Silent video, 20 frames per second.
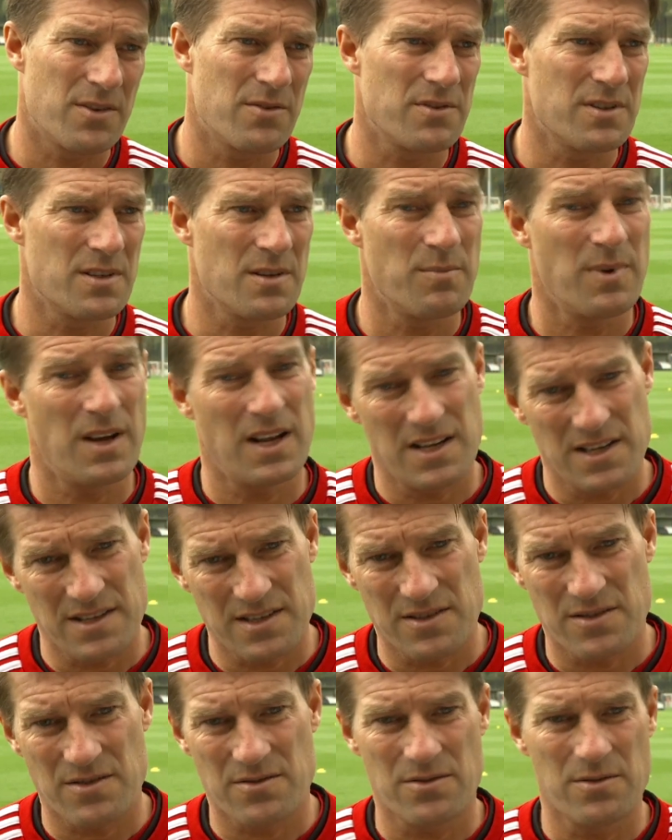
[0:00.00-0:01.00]
Crystal Palace,
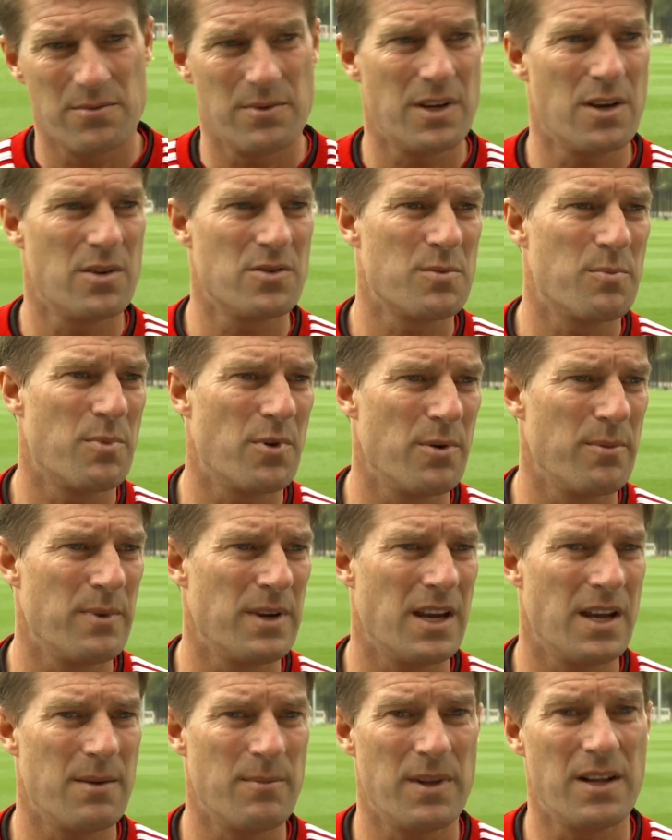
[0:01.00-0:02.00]
it's true we go to
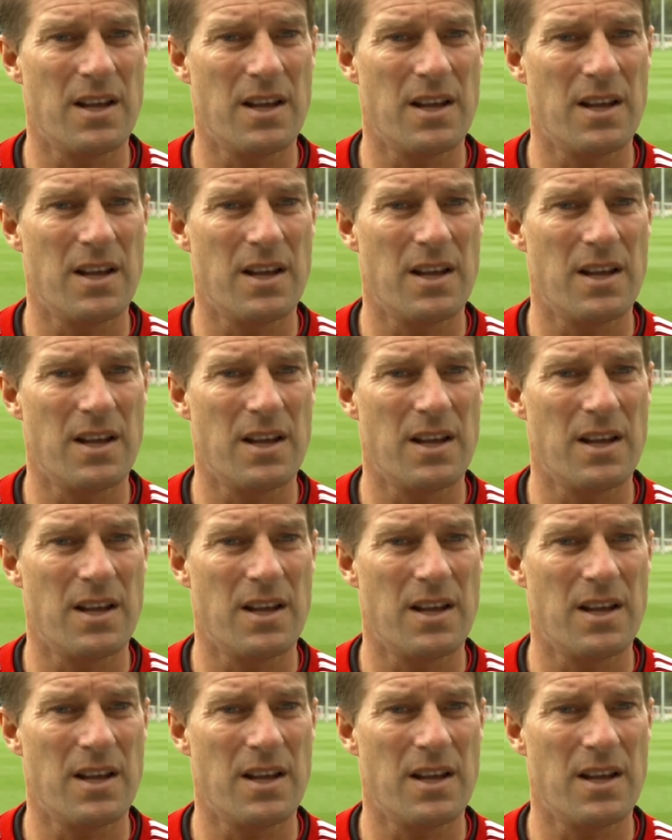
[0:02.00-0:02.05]
Birmingham,